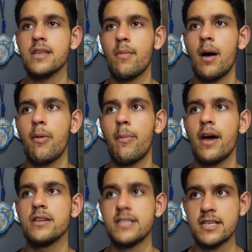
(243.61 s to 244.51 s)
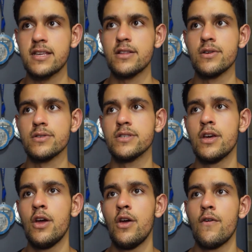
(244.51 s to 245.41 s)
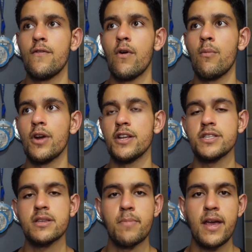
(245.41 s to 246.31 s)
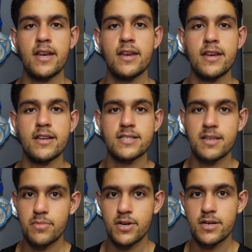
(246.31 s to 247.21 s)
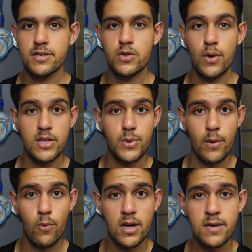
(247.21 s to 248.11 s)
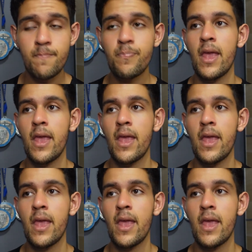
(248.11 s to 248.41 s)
I'm up about 6 kilos from when I just competed in December 2021.